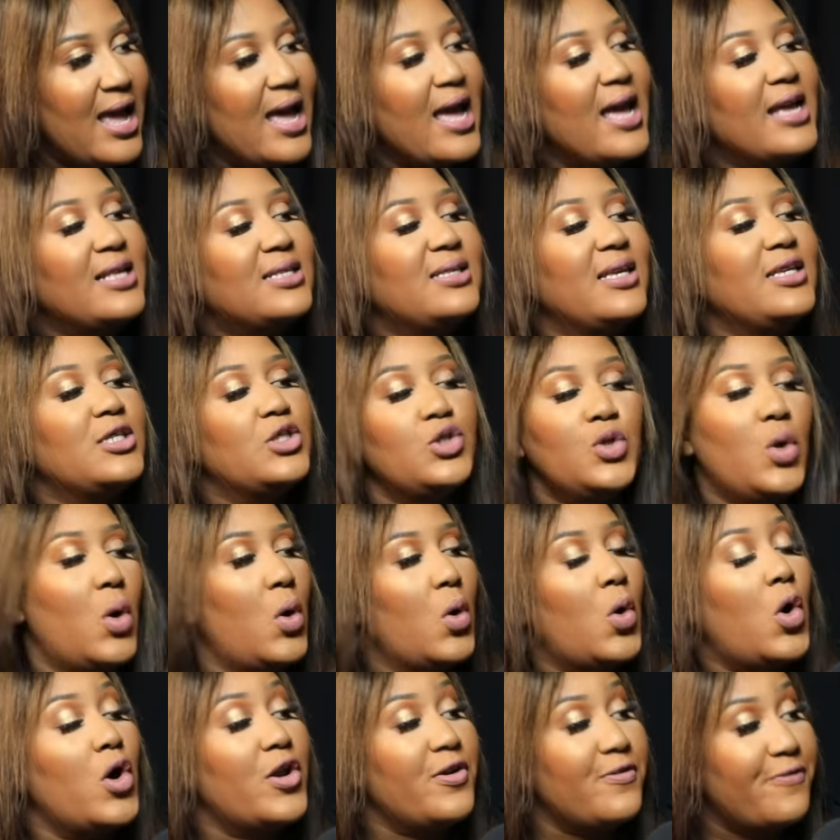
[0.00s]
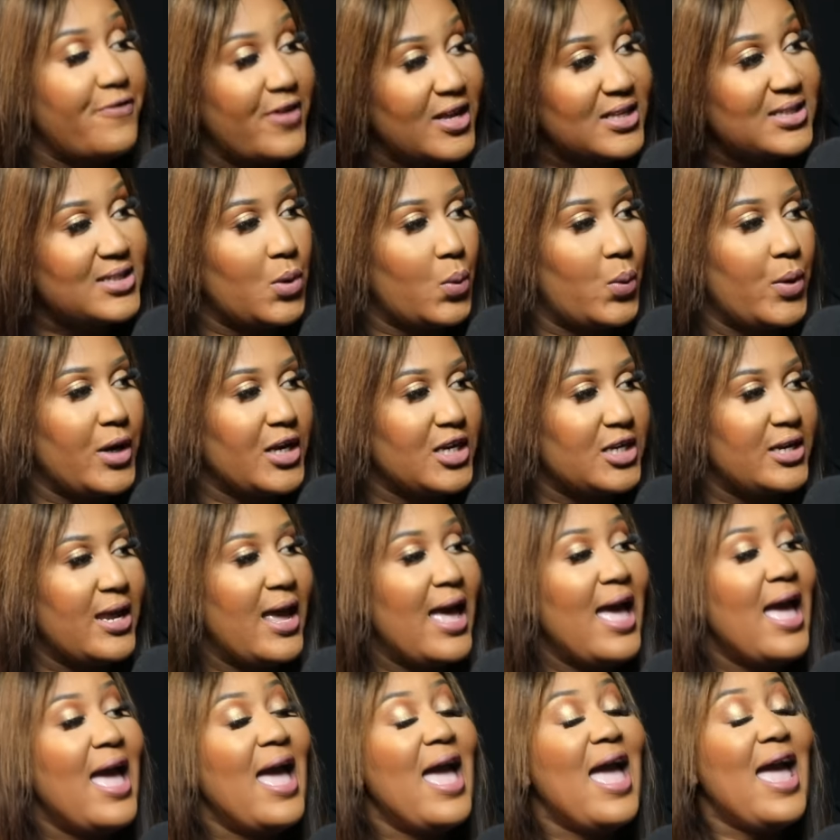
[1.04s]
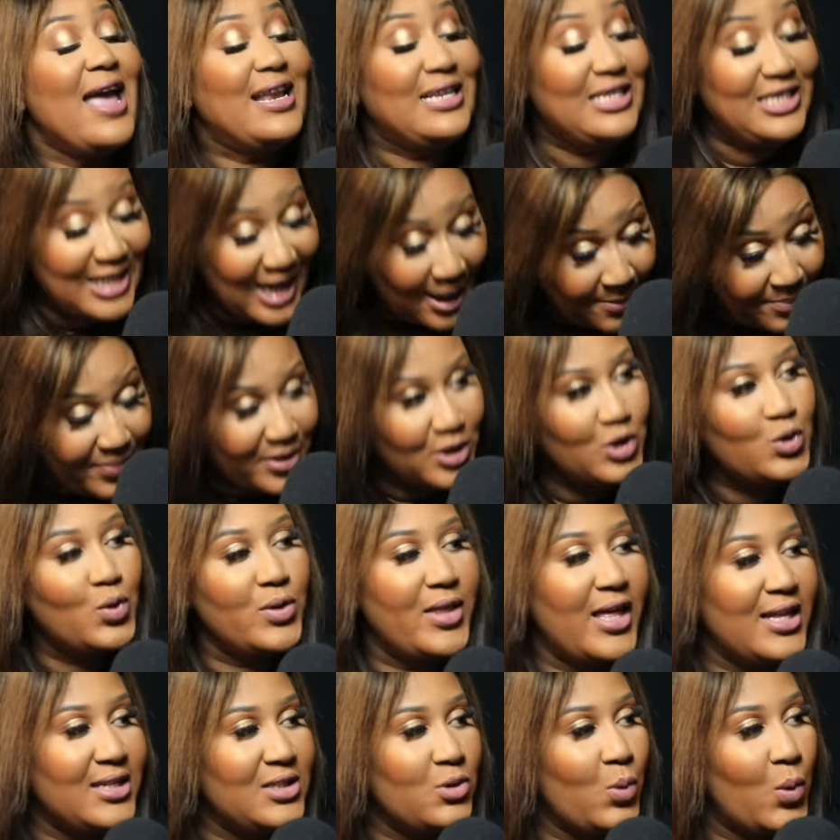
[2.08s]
it says, no, confess the word. And jump into that